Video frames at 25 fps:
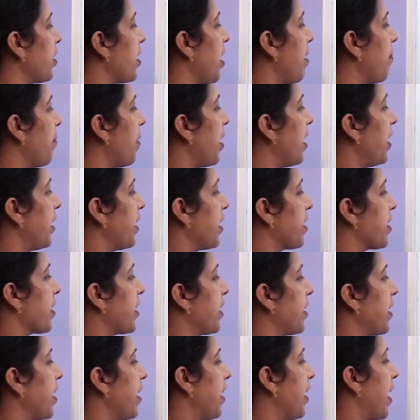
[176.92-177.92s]
number, it is
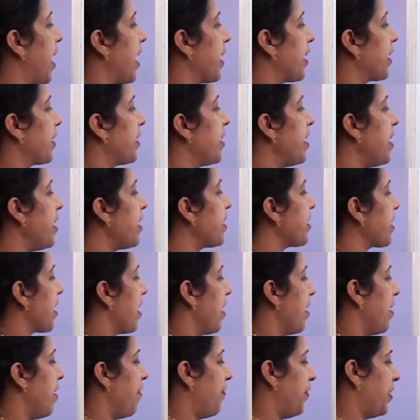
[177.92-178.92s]
written like this.
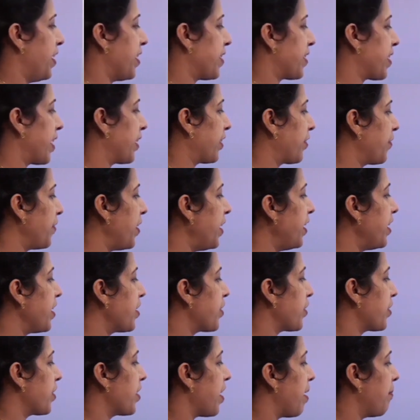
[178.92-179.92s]
If it is a
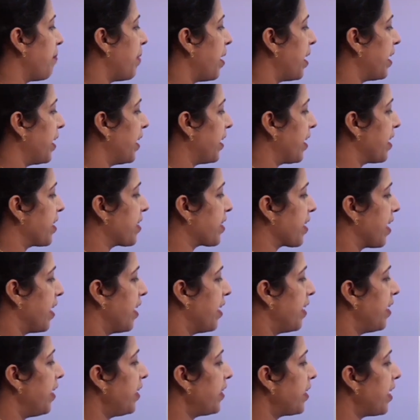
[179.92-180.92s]
three-digit number, it is
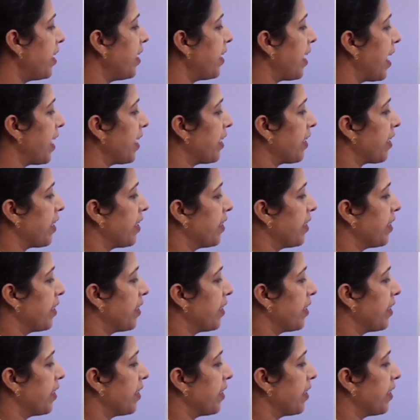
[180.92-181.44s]
written like